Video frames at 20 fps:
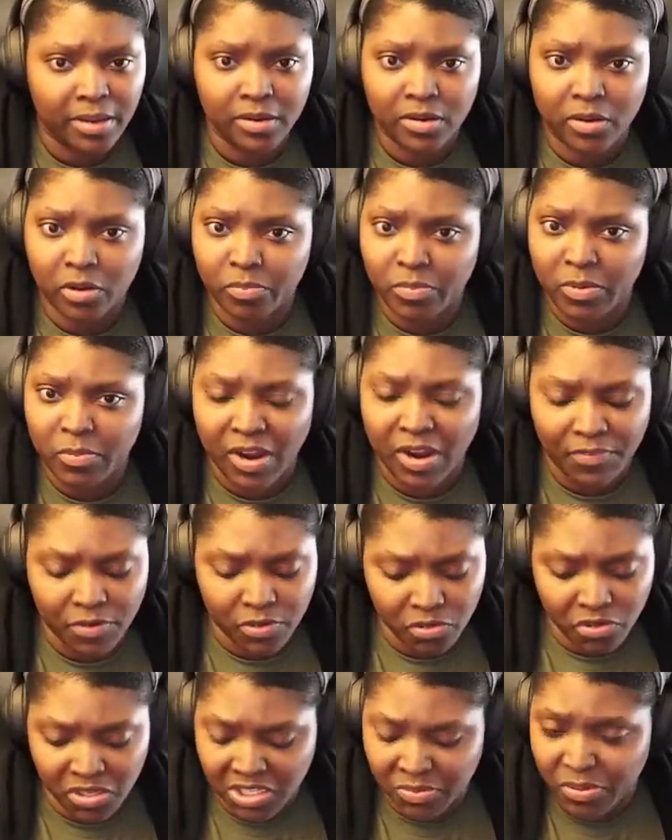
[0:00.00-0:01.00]
people have to
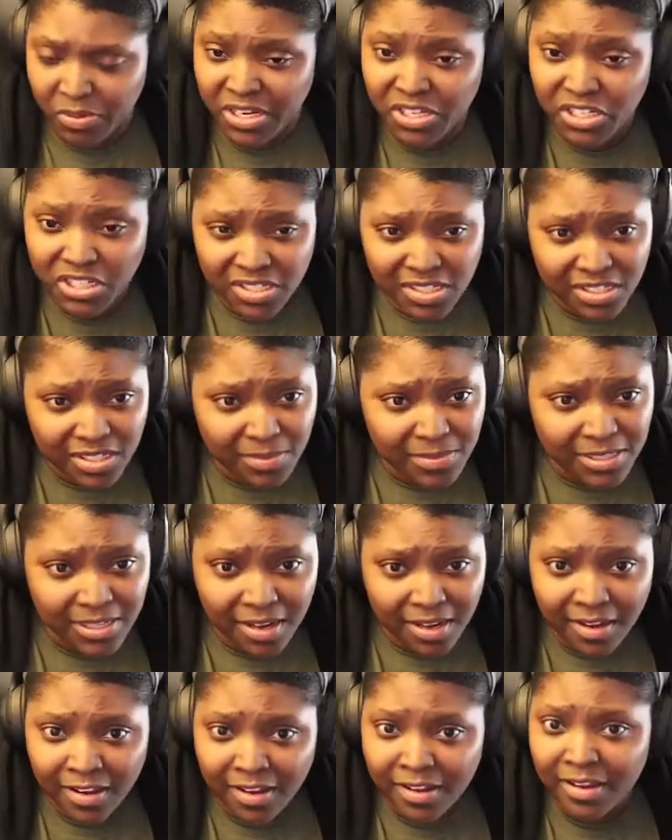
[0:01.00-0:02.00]
do these pitches
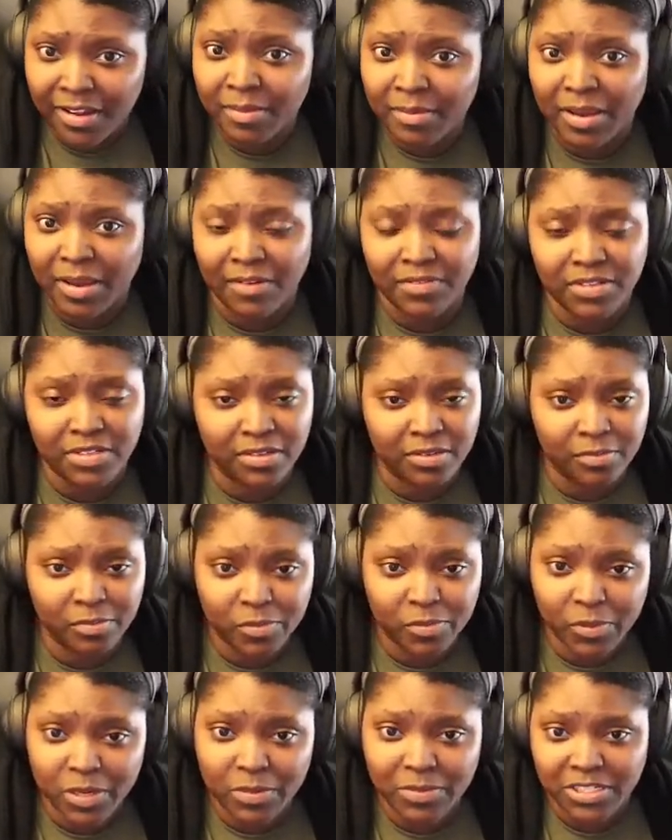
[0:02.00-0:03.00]
sometime, have to
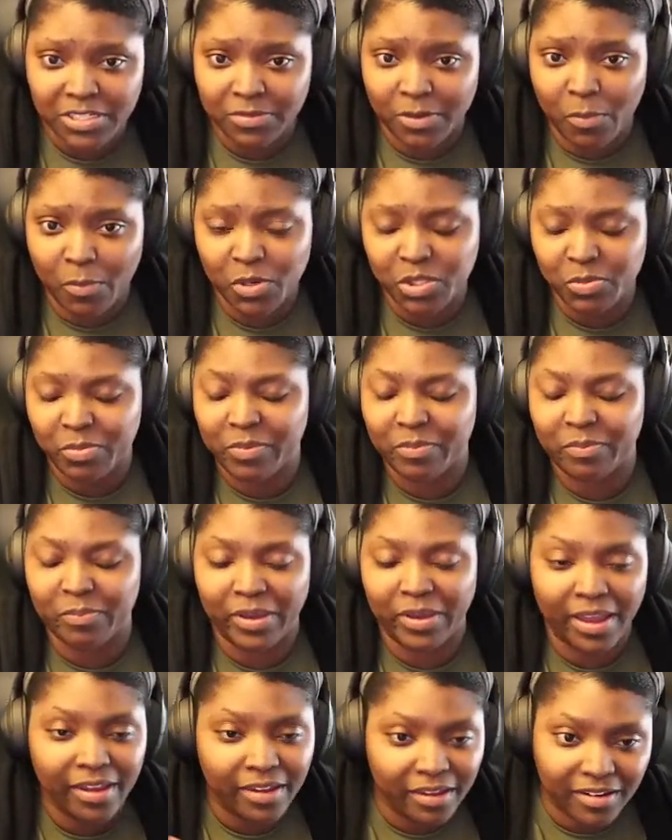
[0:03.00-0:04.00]
pretty much almost be
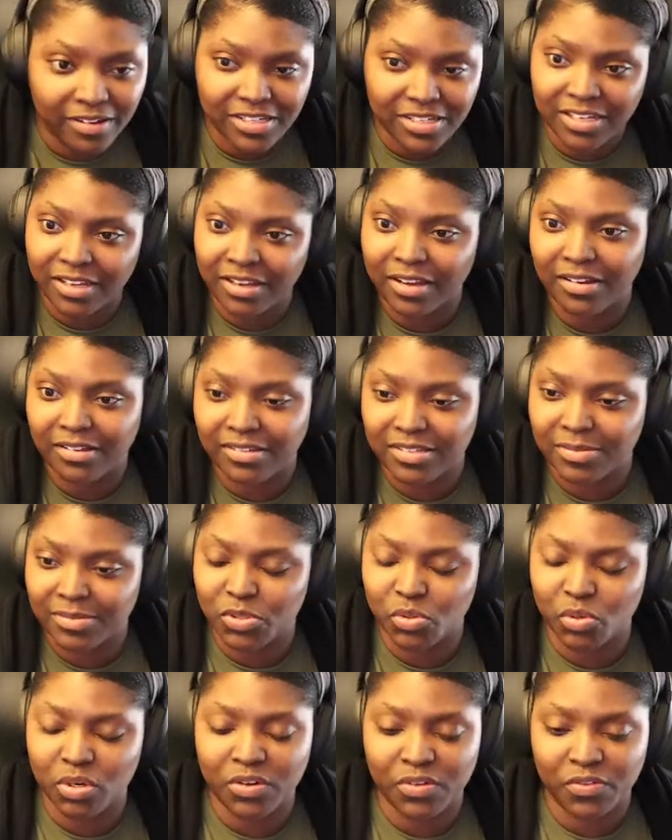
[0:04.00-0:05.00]
begging to get some
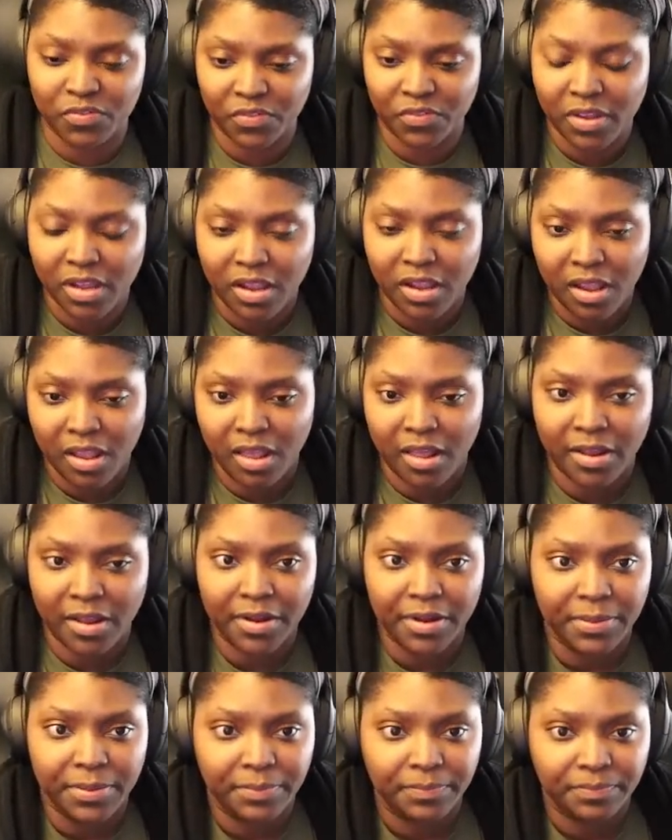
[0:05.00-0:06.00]
sort of
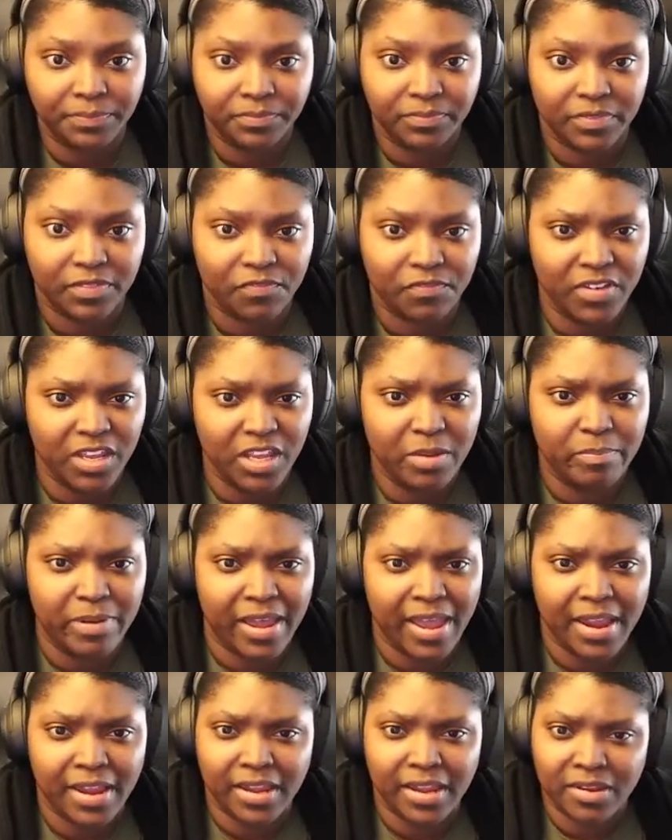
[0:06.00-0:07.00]

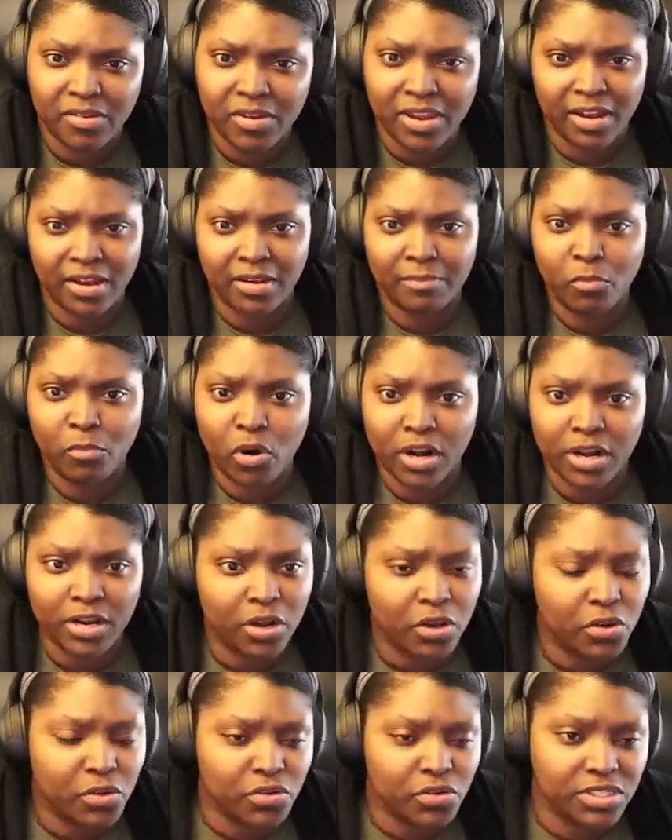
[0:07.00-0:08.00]
feedback. You get more
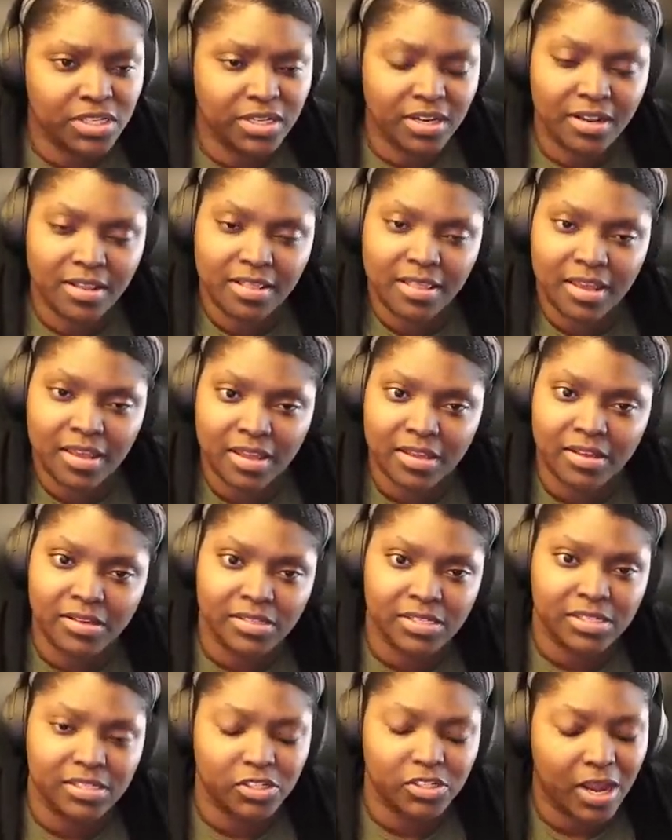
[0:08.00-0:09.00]
no's than anything
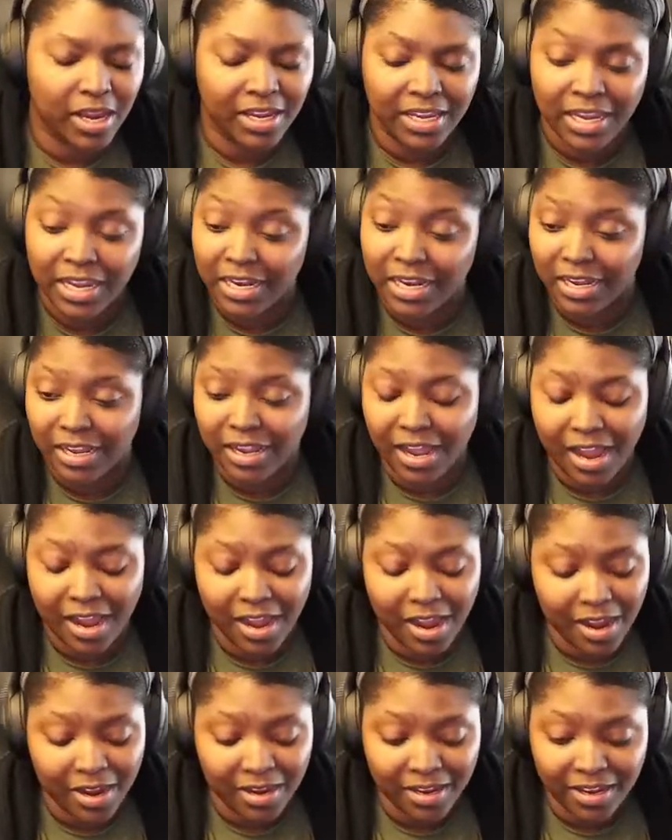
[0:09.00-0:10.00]
else. So I get it.
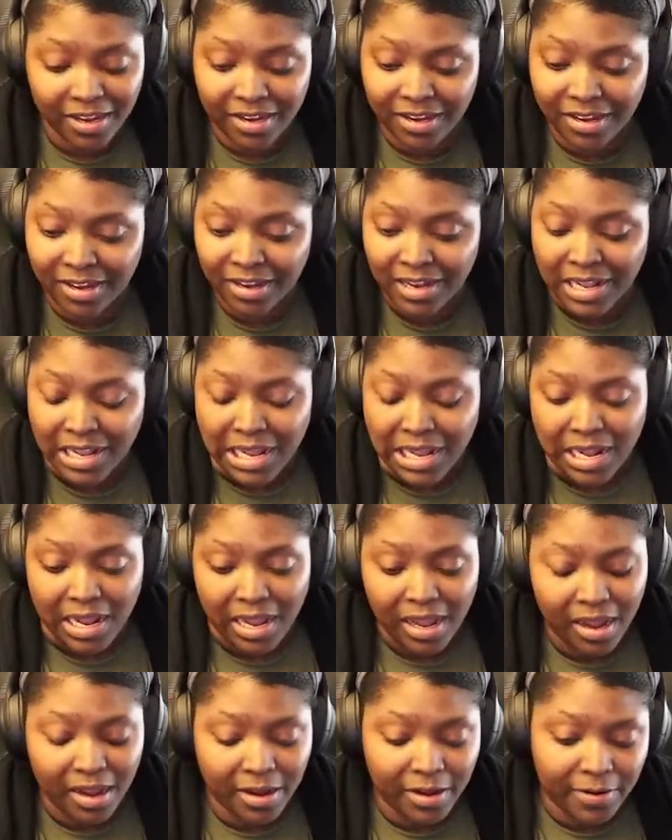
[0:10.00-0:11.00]
I get it.
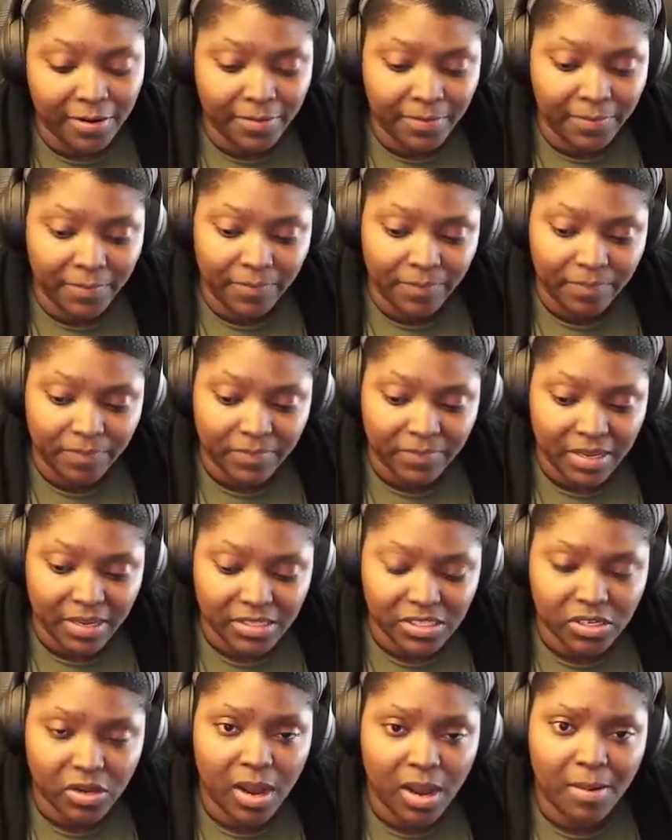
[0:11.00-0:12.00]

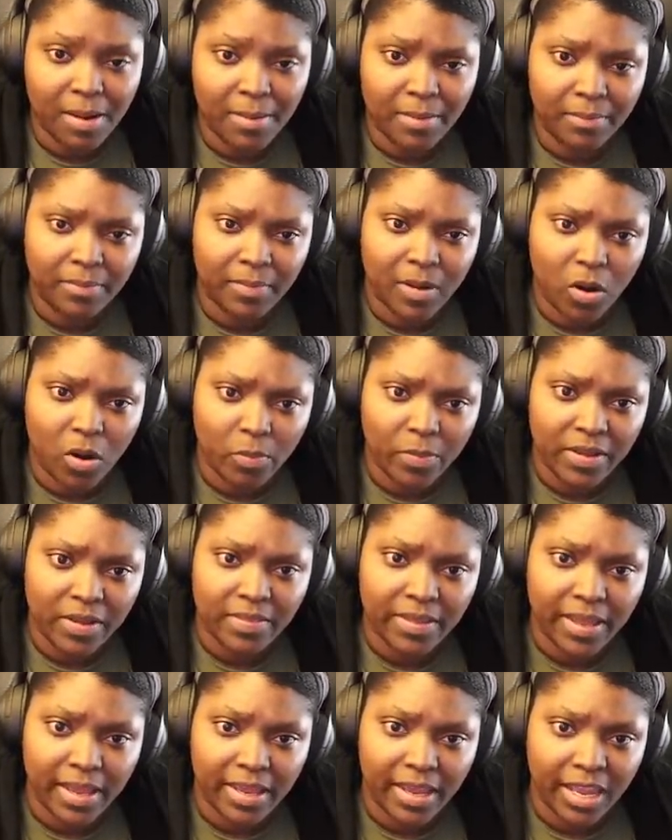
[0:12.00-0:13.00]
And so I'm hoping
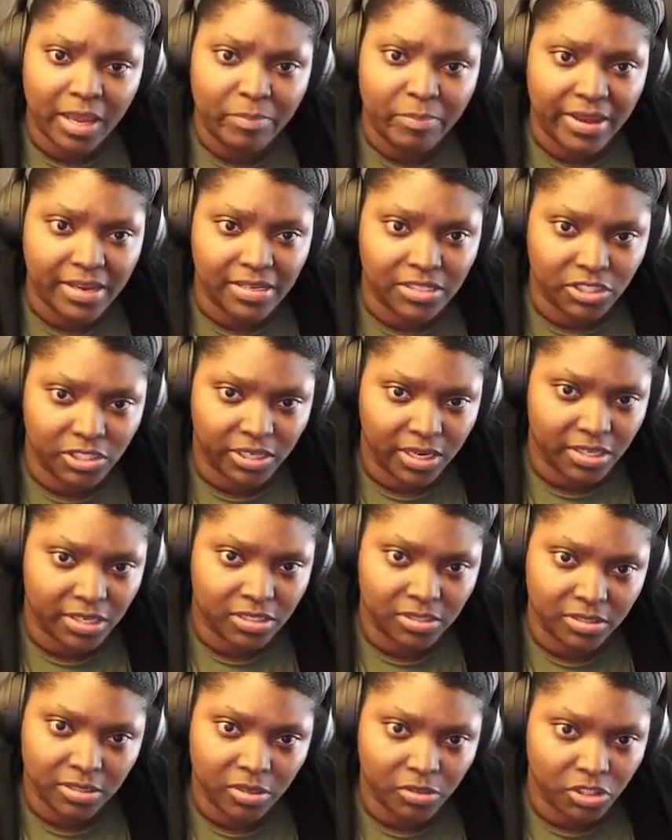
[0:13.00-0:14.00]
that Game Pass
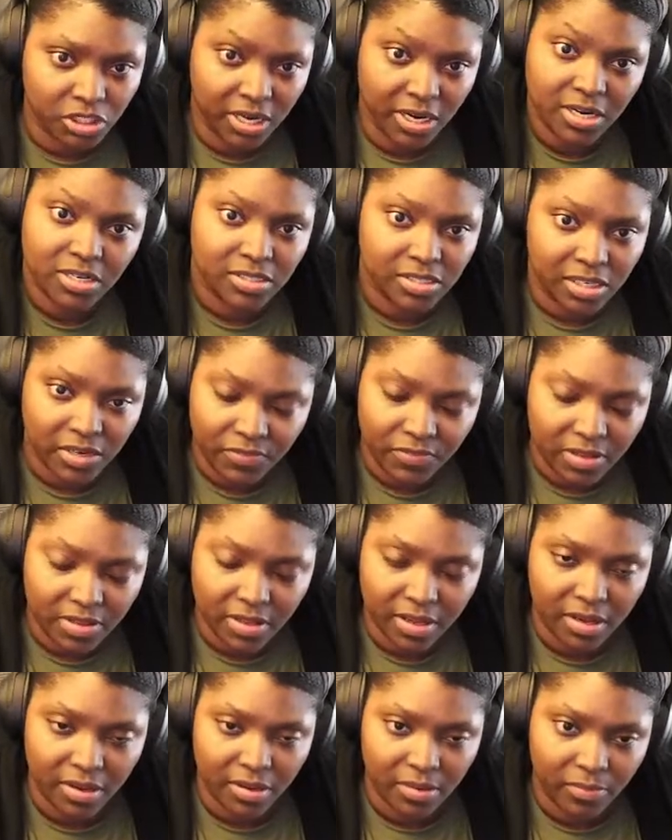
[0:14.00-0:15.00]
changes
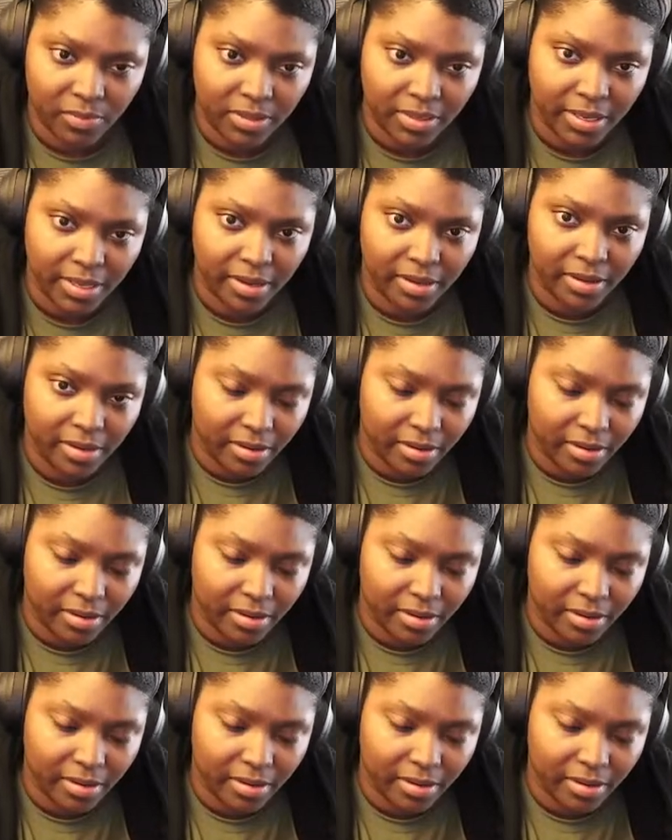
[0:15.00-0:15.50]
everything with that.